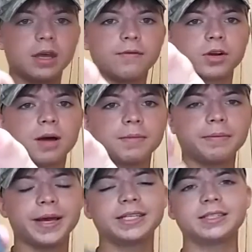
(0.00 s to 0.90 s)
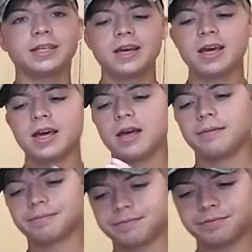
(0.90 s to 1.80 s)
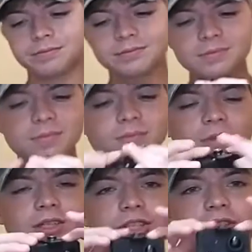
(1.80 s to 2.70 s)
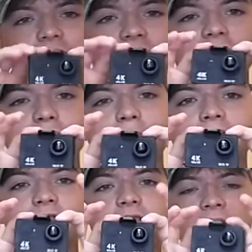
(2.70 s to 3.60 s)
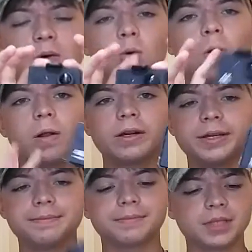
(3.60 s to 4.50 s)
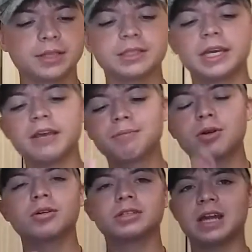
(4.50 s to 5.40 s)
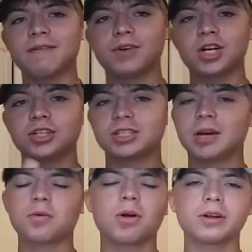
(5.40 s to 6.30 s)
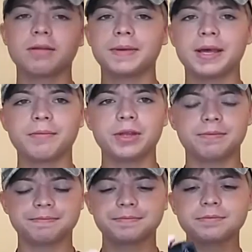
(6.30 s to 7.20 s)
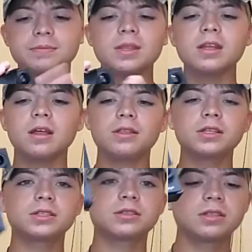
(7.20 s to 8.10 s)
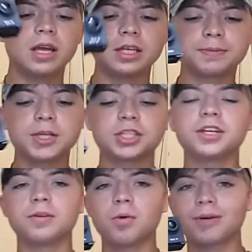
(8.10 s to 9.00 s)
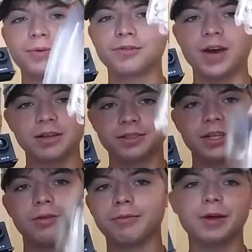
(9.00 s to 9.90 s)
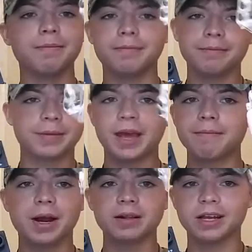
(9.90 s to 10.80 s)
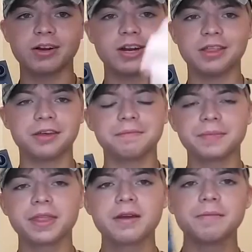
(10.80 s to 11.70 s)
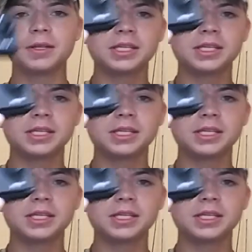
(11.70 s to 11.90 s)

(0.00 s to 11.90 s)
if your company makes it. This just allows better sound quality, because the Geek Pro doesn't have very good sound quality to begin with. This, especially in the waterproof housing, you can barely hear anything. But